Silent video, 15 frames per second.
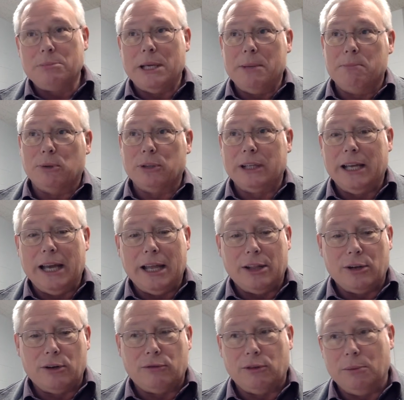people
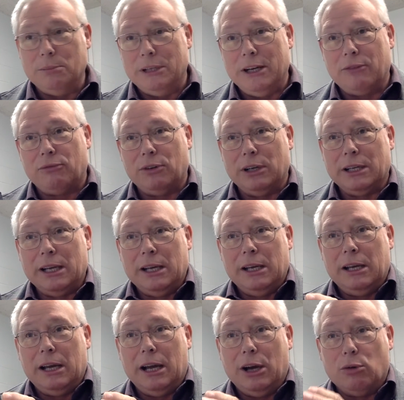together from different
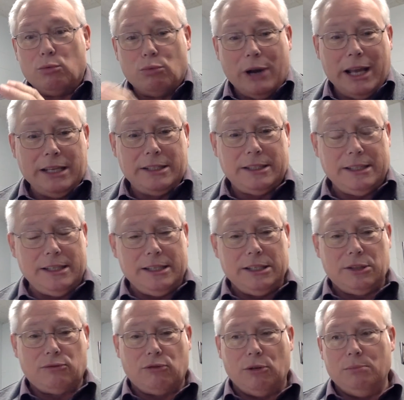
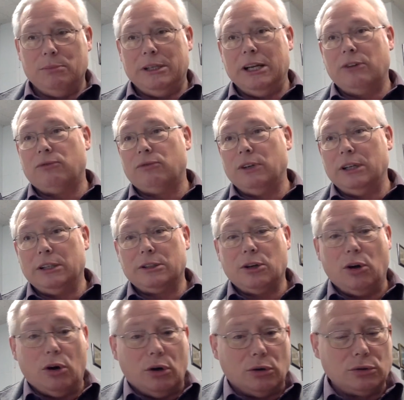races, from different
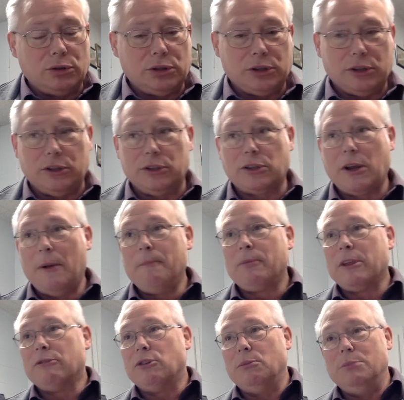cultures,
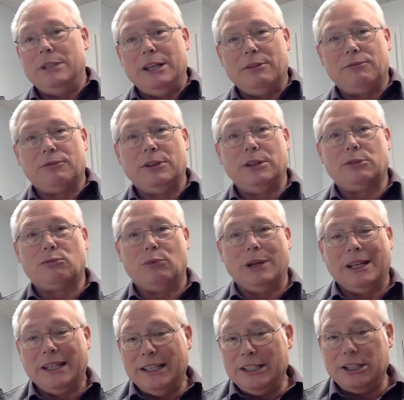from different
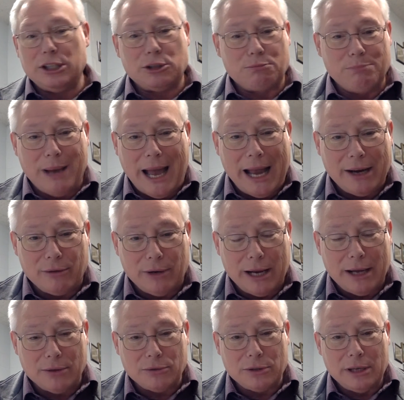religious
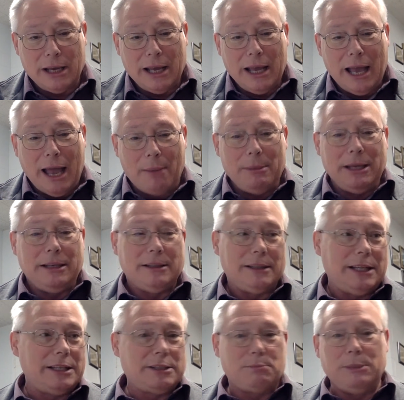backgrounds. I mean,
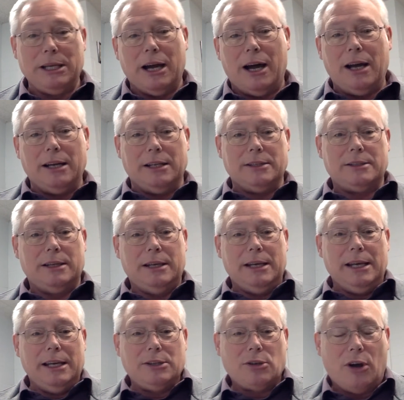let's be honest,
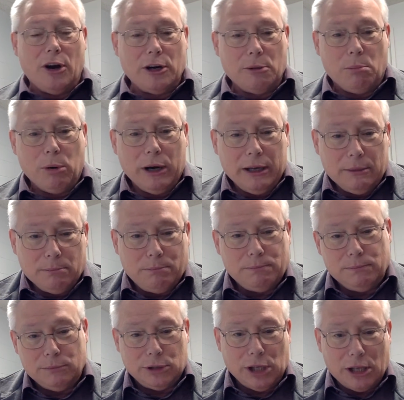it's hard to bring
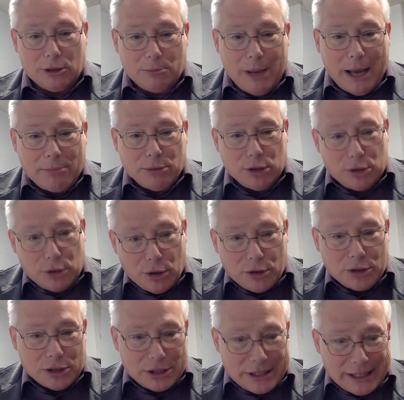Southern Baptist
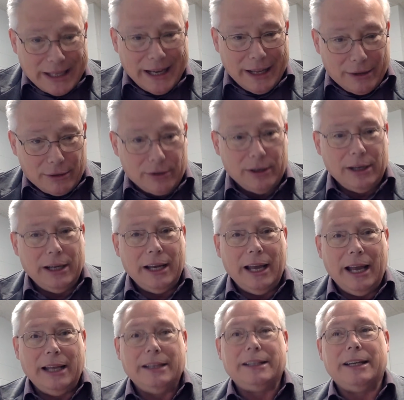churches together
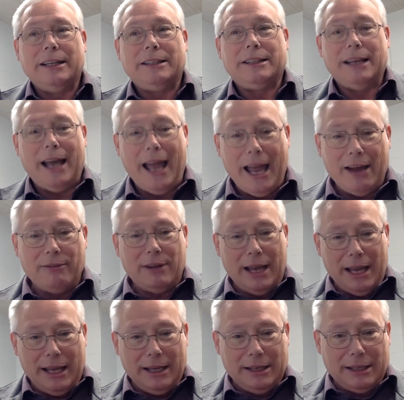and to have
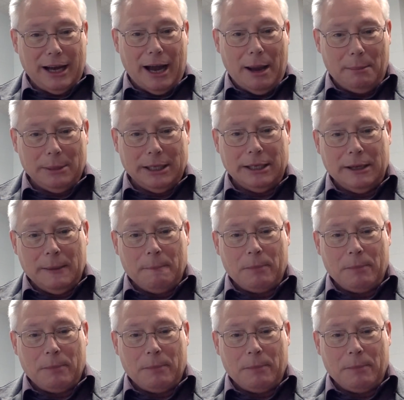a common